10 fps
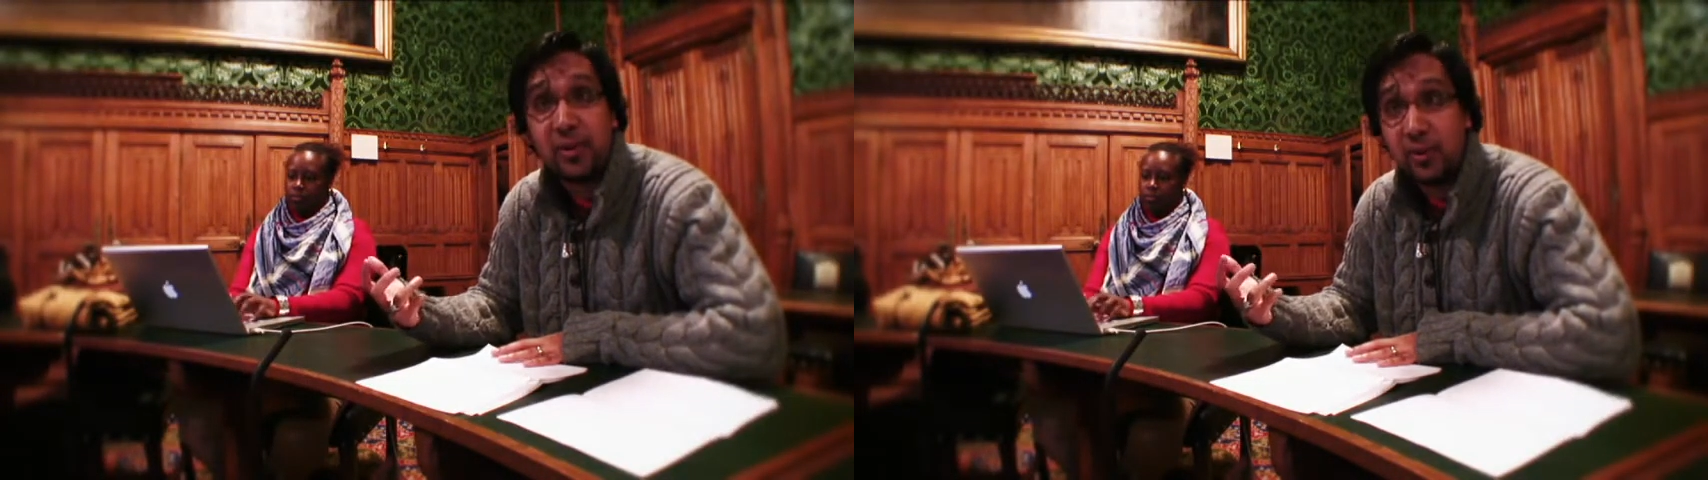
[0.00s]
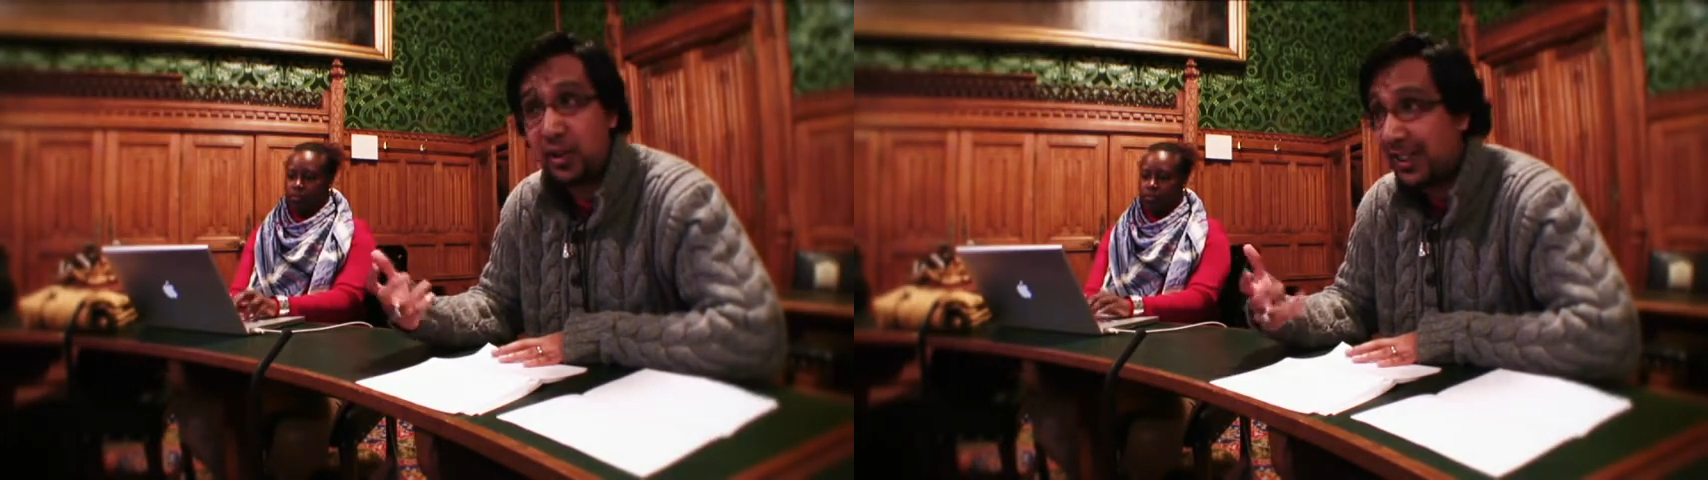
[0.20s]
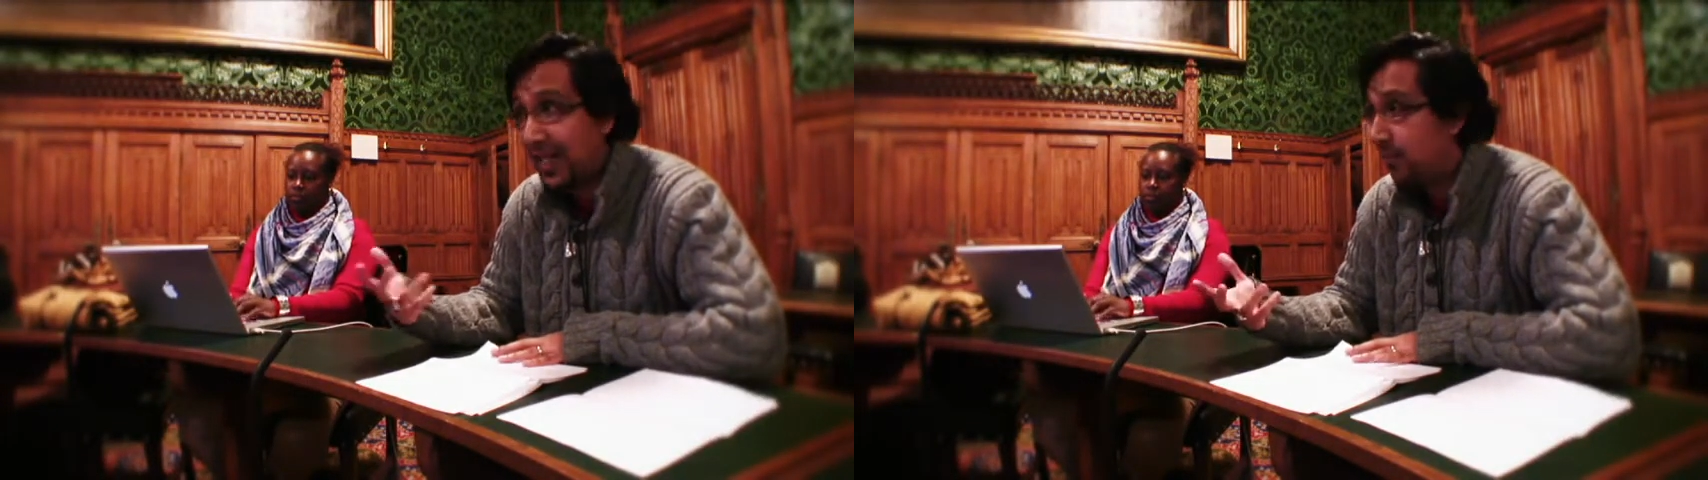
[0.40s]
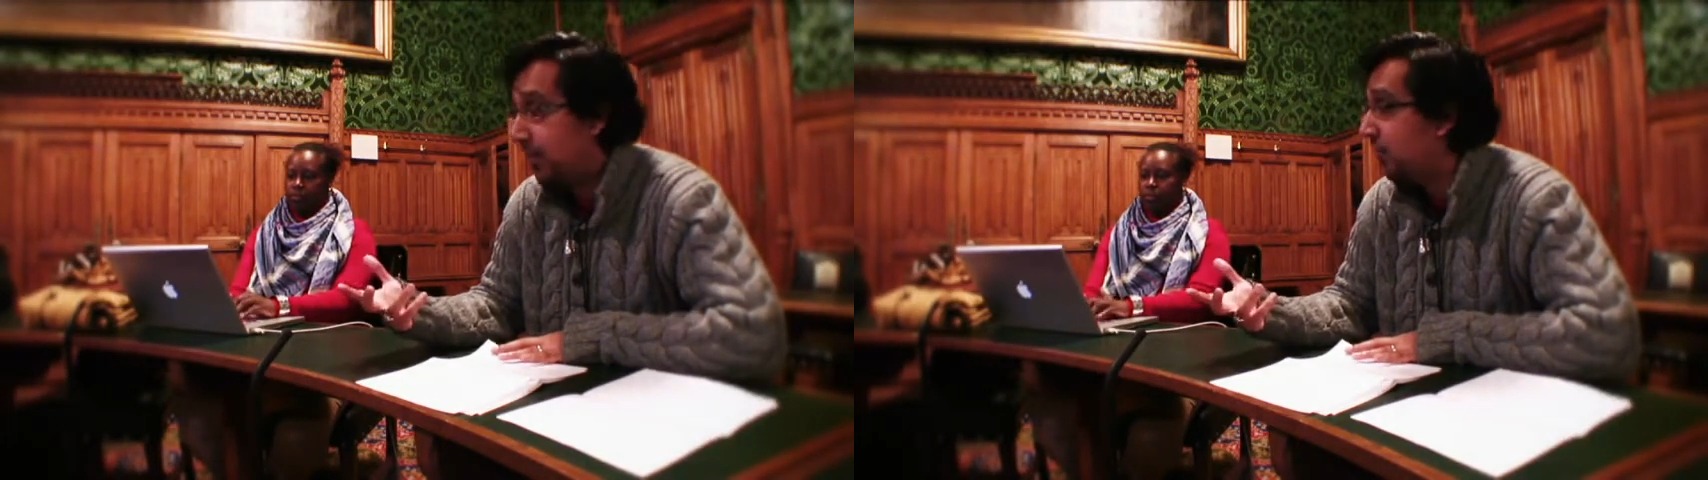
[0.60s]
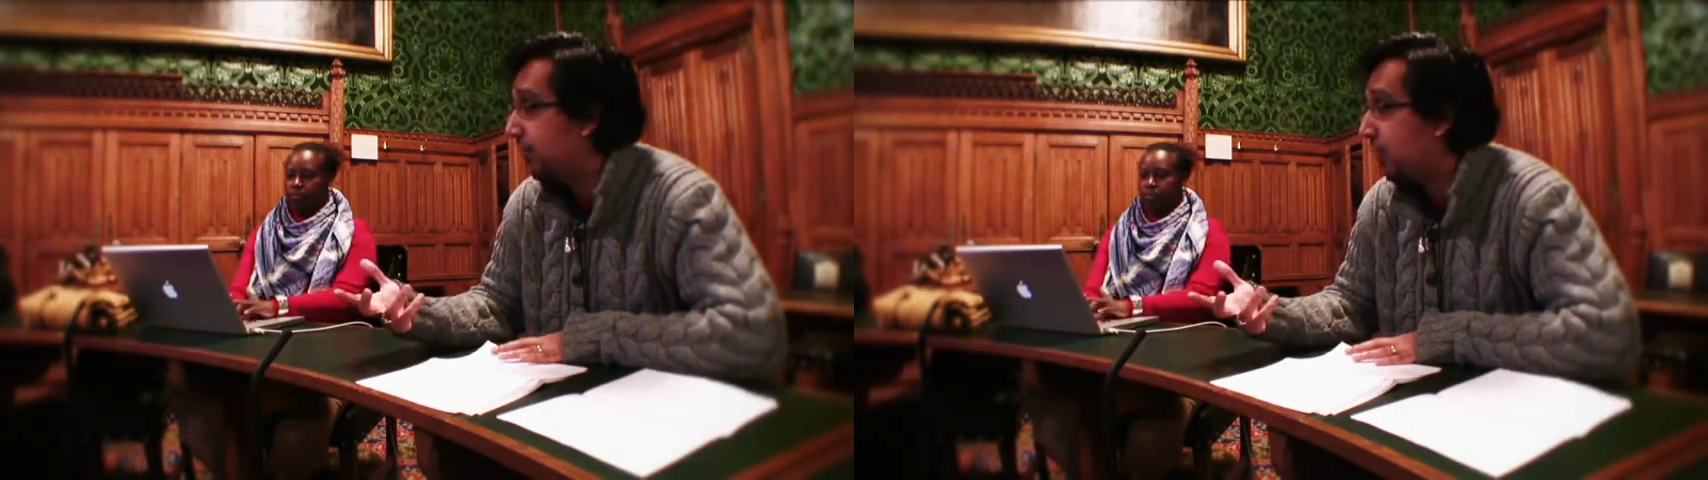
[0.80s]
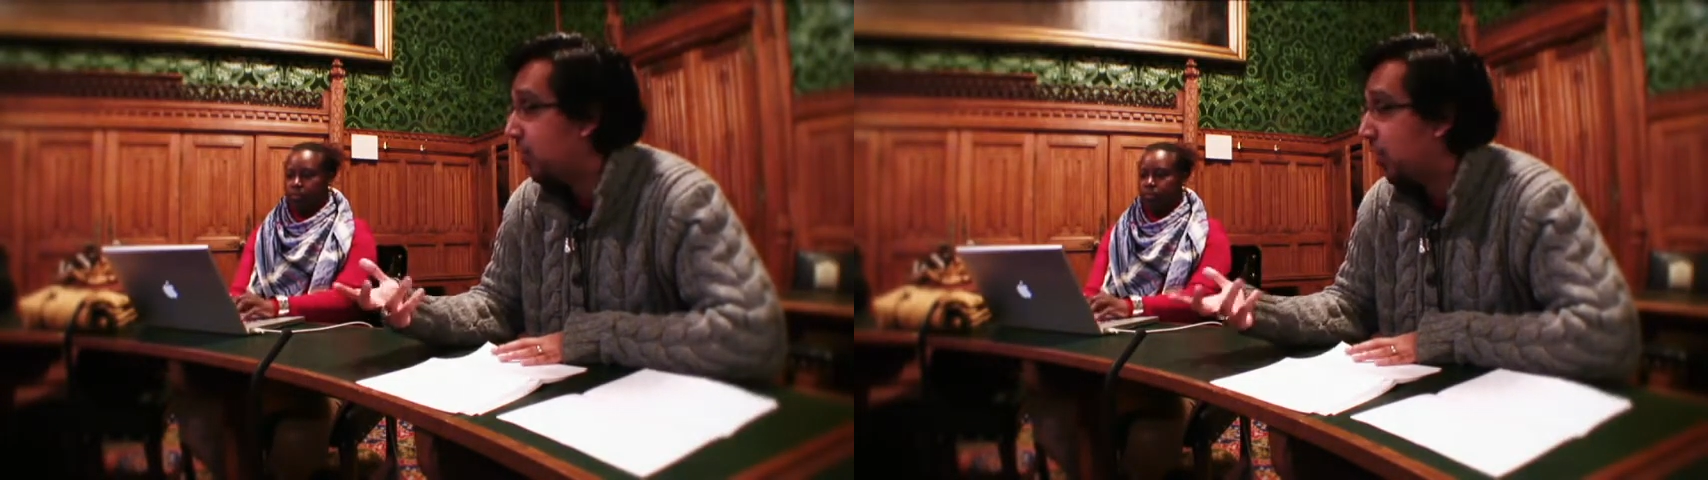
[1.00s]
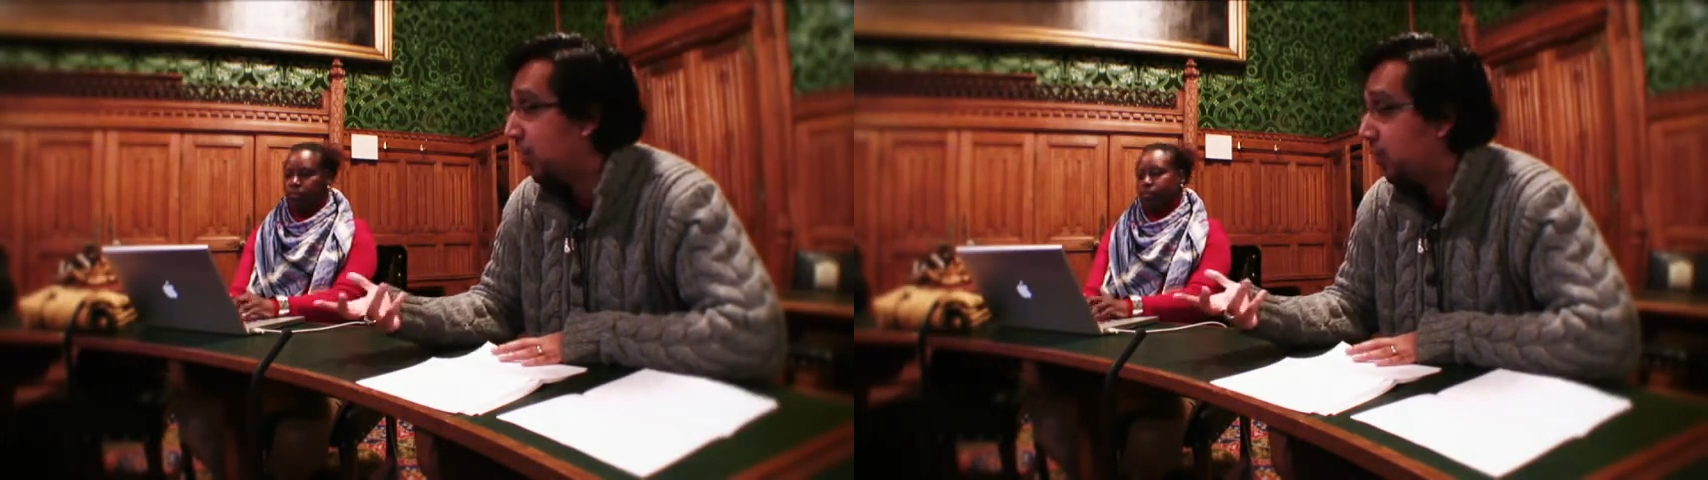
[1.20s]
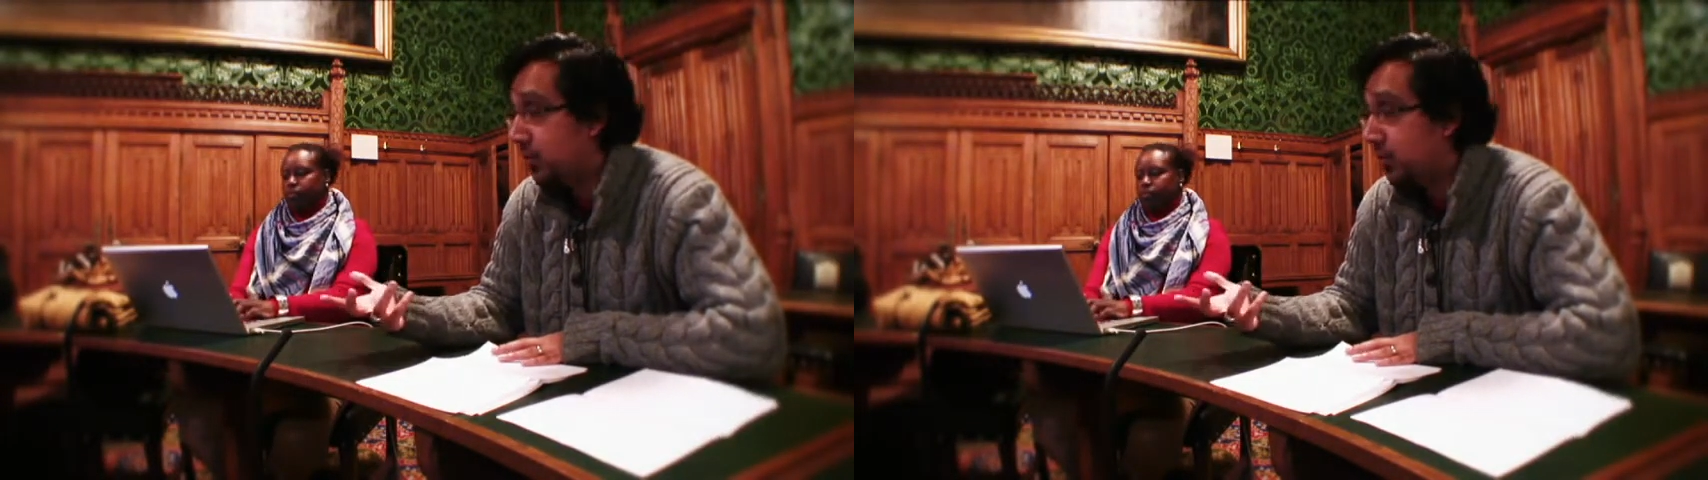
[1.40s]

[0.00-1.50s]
which is another peer-reviewed journal,